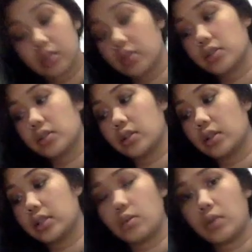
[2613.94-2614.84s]
So
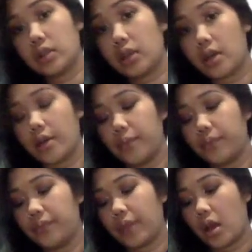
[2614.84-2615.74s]
let's see what the
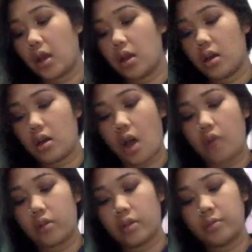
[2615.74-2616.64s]

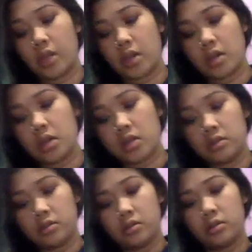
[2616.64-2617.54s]
outcome here
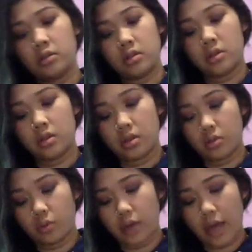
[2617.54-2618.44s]

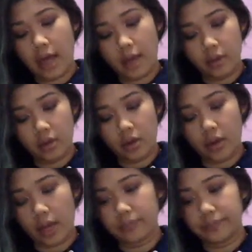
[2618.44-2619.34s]
would happen.
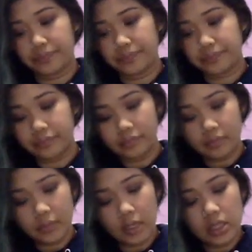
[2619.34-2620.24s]
Okay,
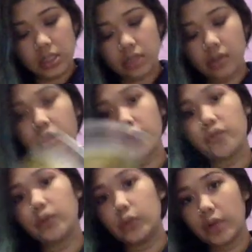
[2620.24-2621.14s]
so you got the
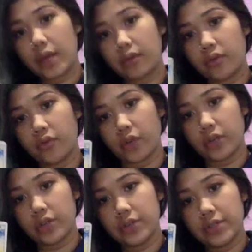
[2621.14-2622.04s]
Fool and
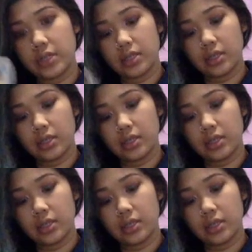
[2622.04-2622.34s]
reversed.